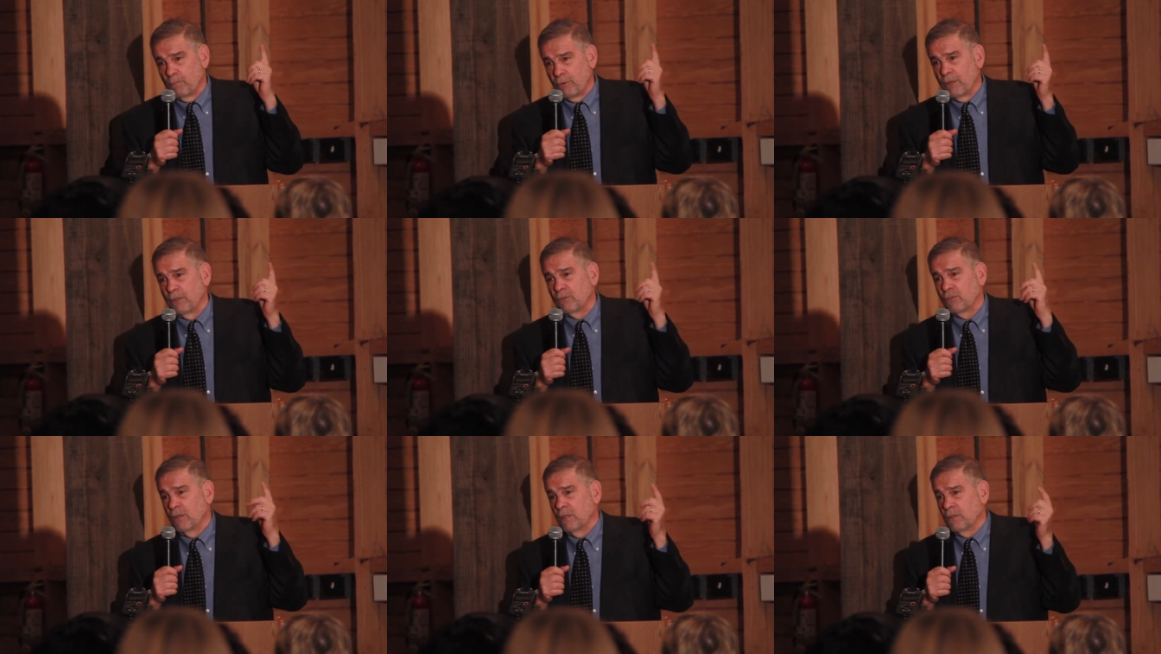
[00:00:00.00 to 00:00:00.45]

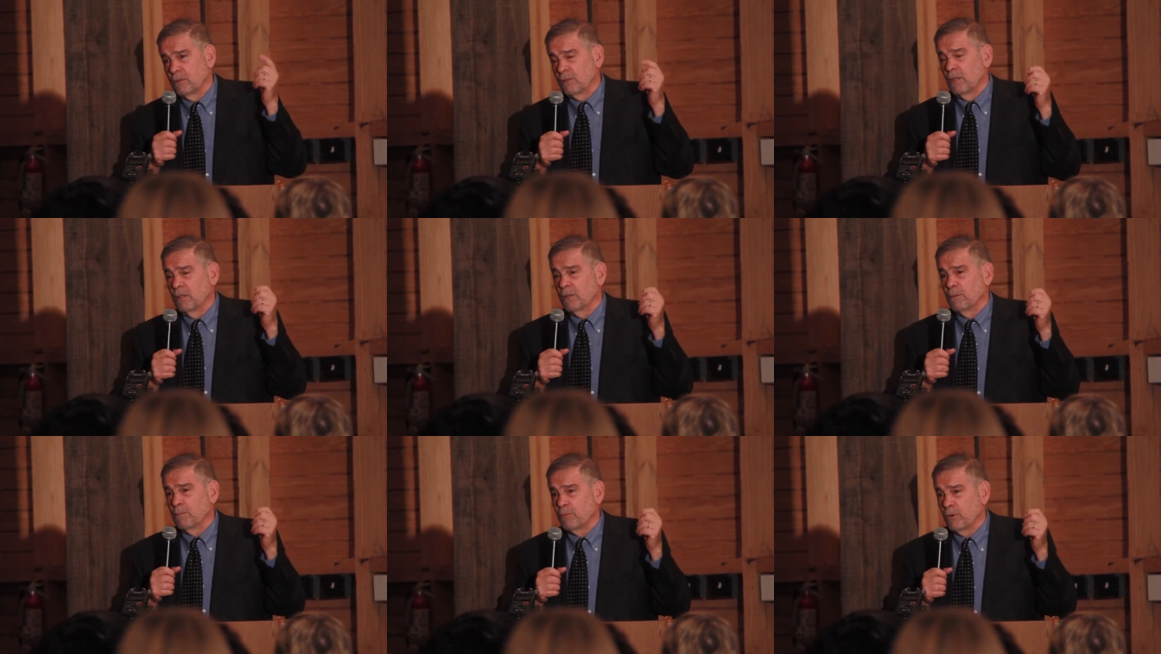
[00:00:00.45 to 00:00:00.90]
President
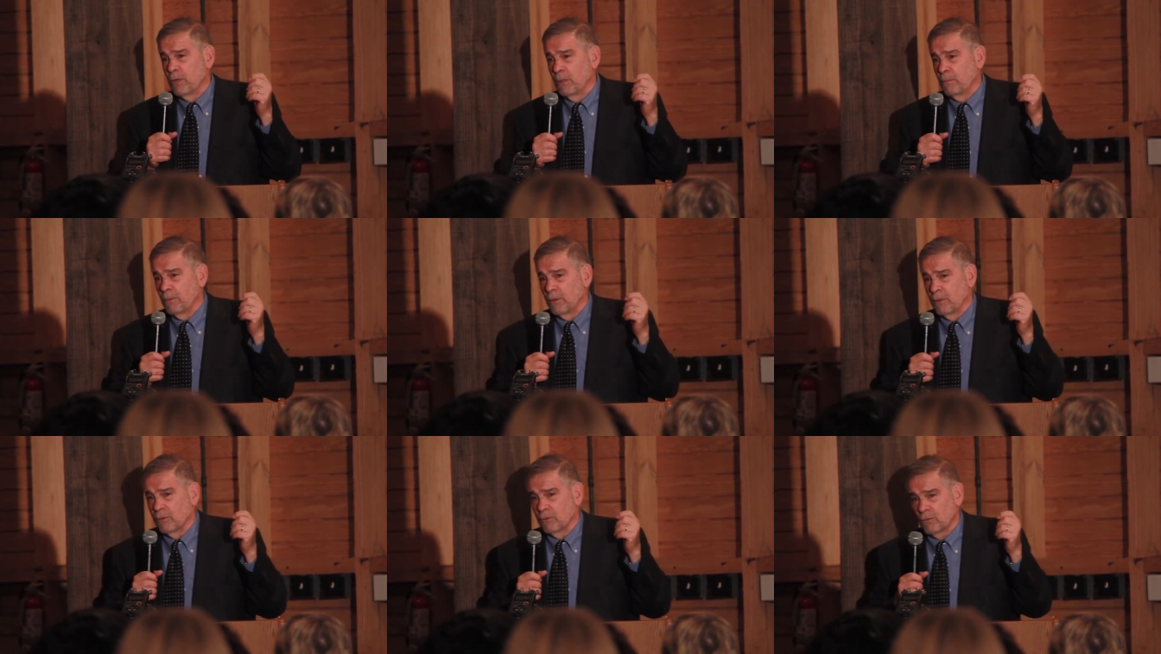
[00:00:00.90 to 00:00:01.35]
and the
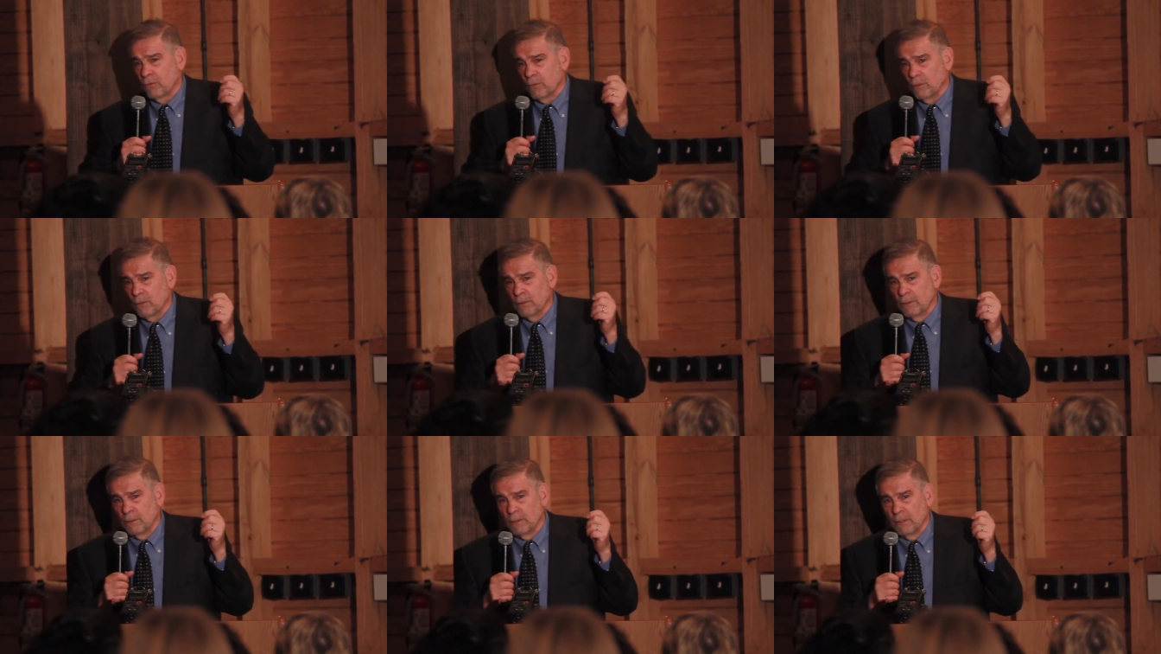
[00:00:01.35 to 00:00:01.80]
Prime
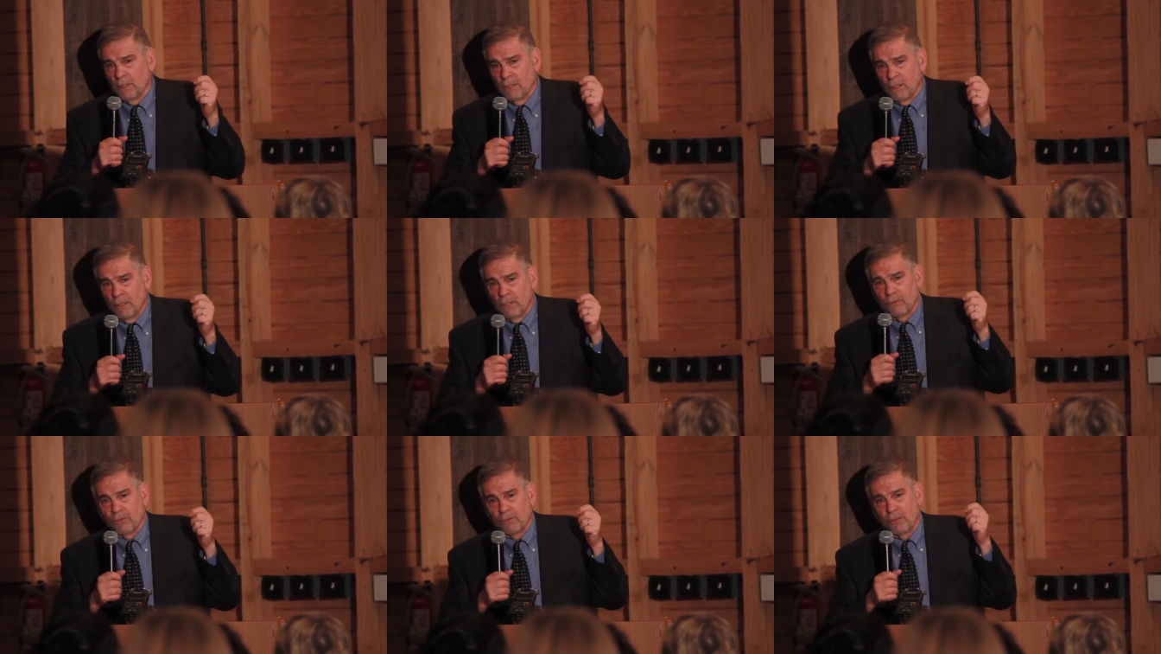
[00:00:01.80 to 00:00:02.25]
Minister
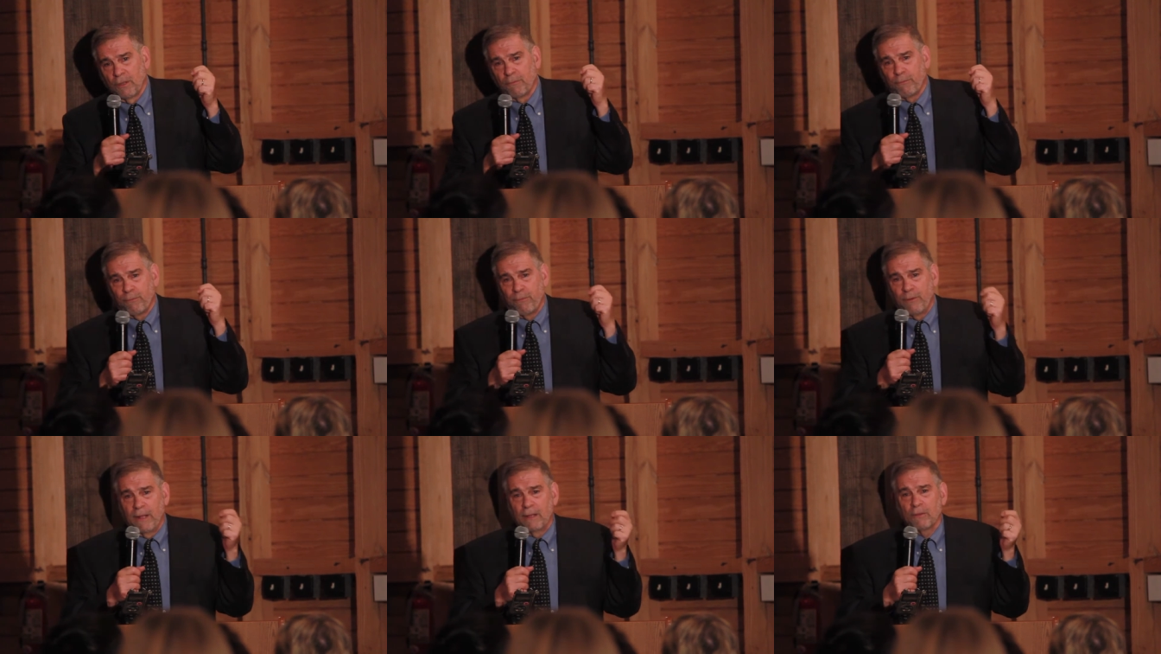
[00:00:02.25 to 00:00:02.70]

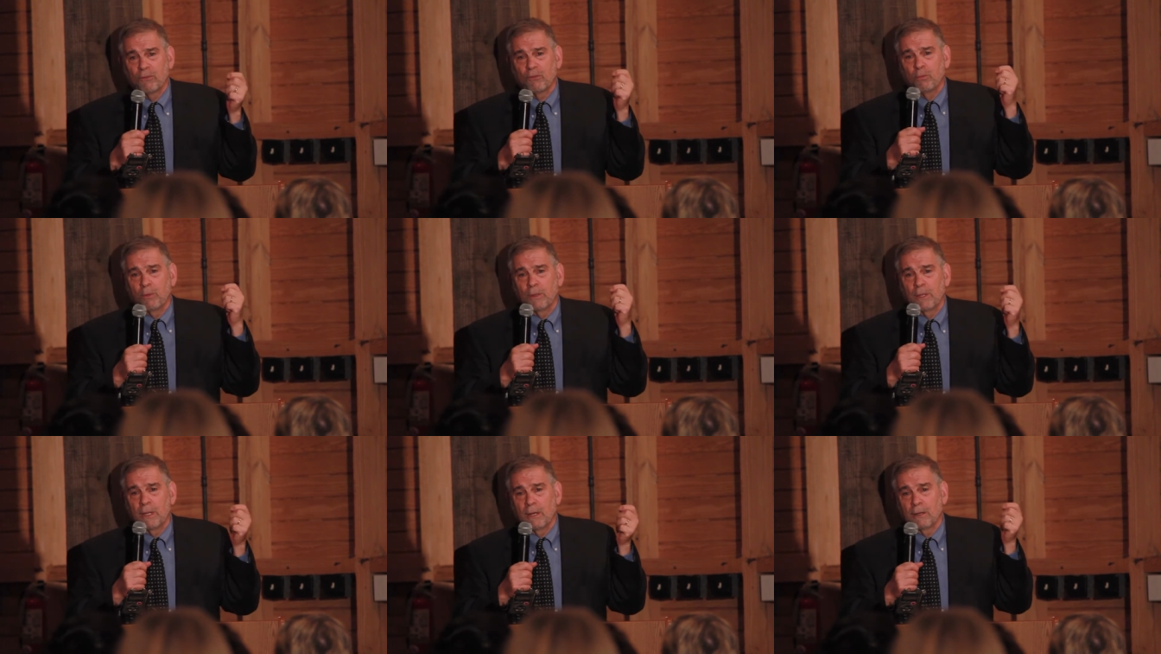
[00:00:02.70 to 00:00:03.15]
said,
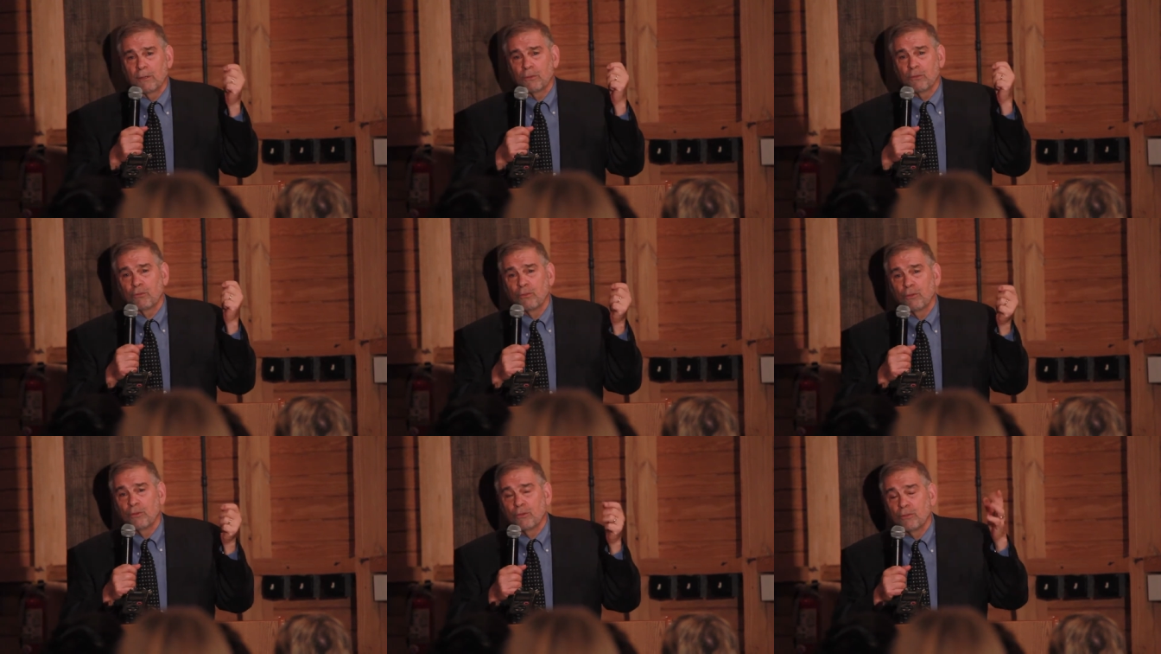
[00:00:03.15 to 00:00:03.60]
France without
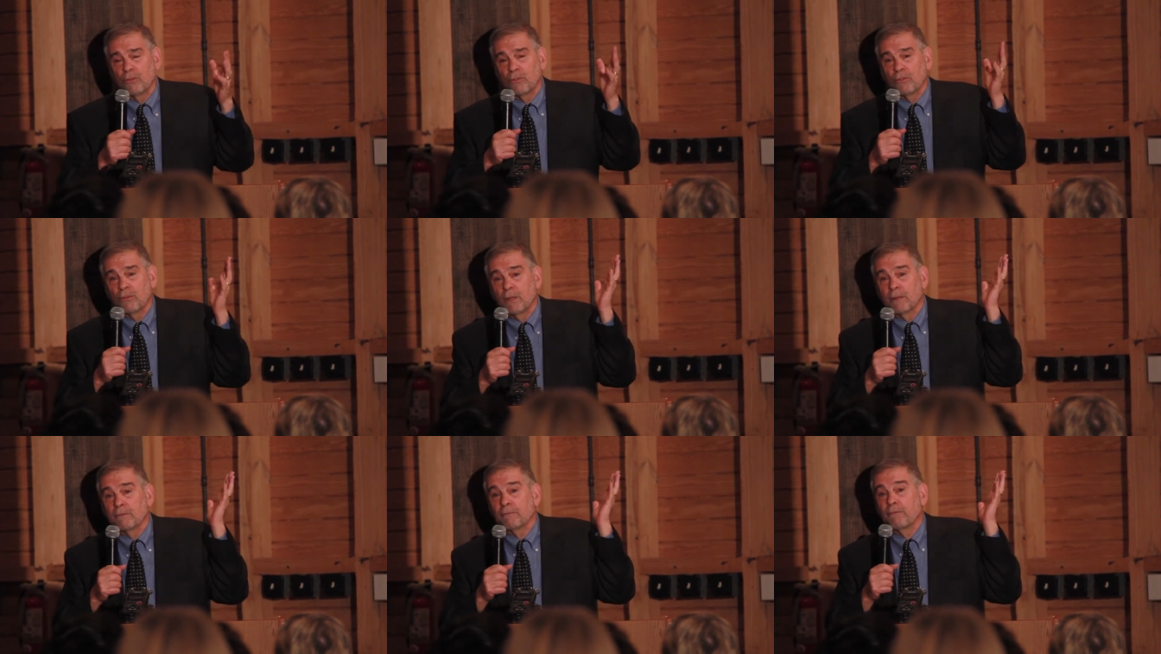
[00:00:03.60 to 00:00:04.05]
its Jews
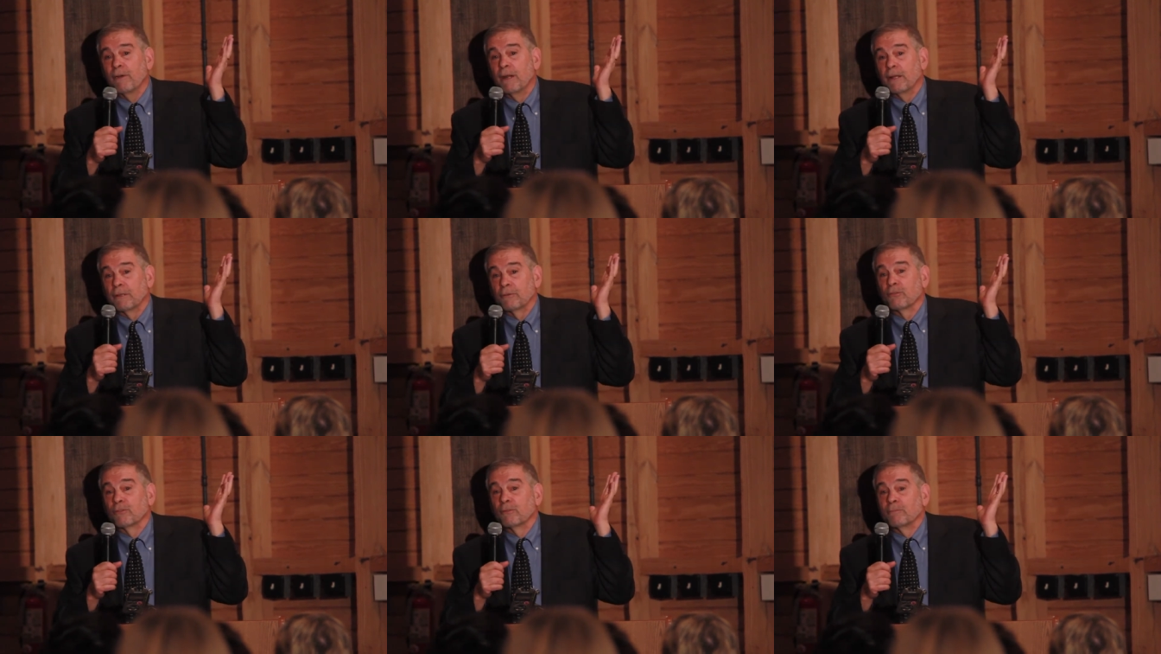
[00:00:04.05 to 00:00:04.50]
is not
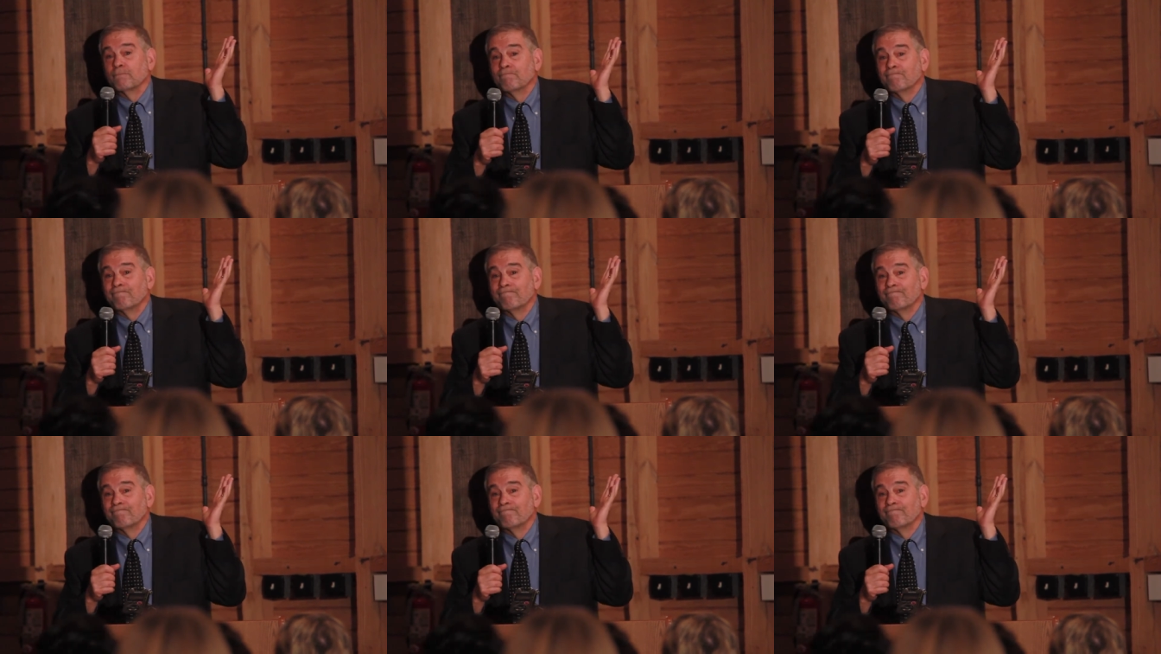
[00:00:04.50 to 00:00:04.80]
France.